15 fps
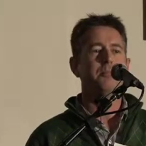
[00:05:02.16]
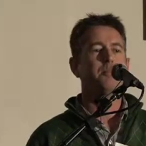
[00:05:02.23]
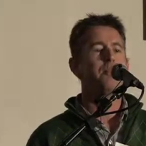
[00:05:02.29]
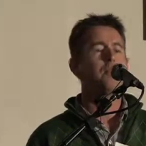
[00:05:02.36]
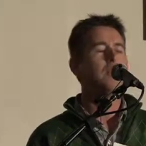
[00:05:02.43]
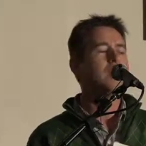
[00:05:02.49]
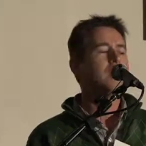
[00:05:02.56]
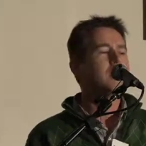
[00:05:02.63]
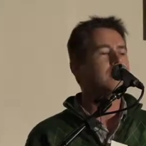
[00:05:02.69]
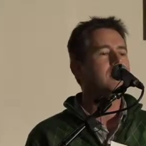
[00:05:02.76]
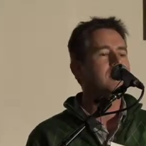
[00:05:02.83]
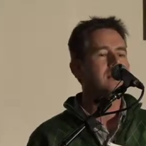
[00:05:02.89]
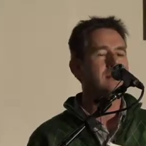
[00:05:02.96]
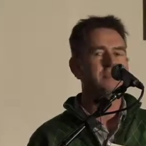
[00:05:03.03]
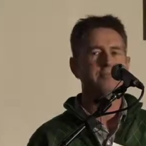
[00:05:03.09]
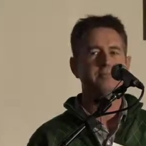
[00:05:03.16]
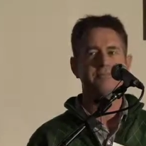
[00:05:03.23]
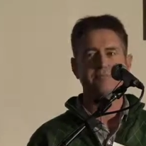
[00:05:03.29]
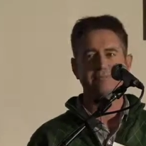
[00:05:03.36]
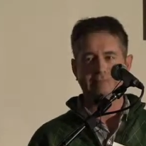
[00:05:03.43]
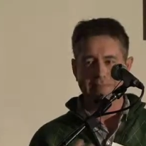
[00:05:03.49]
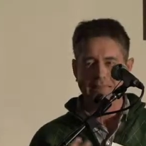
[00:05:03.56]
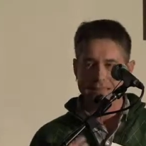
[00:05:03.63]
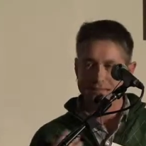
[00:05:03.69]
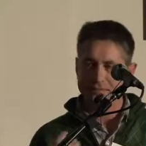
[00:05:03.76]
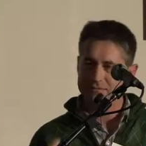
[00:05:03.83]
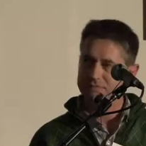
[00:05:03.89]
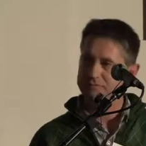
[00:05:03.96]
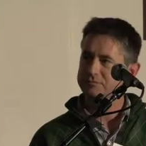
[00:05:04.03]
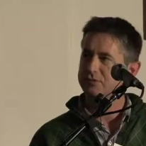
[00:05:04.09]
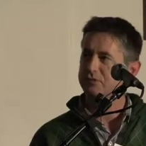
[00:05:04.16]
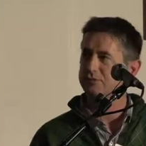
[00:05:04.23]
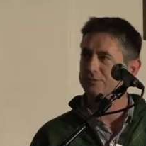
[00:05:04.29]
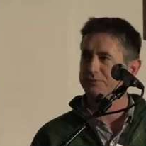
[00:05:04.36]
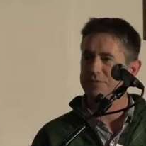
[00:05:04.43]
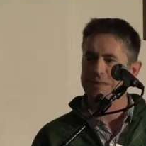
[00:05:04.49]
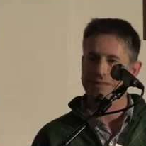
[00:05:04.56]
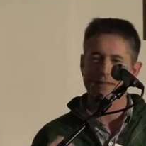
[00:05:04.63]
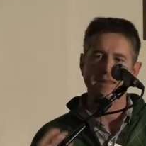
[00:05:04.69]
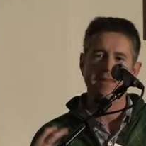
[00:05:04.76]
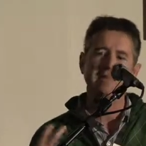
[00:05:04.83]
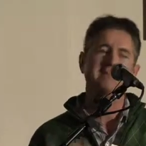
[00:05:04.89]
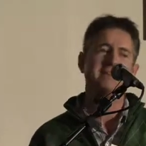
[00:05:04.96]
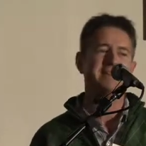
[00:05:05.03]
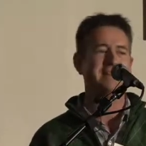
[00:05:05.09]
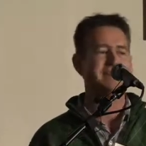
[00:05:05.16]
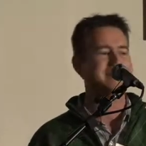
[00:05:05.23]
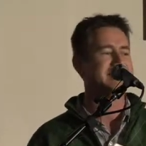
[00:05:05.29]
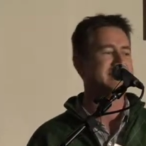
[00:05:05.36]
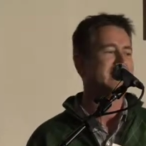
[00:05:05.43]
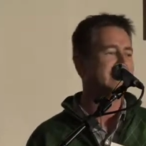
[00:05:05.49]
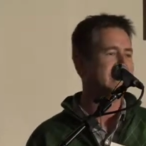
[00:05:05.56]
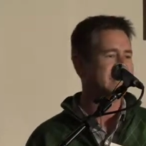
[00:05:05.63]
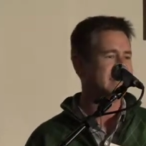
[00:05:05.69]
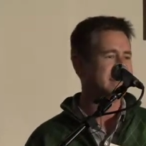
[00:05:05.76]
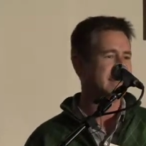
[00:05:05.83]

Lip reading: primal sort of needs in a designer.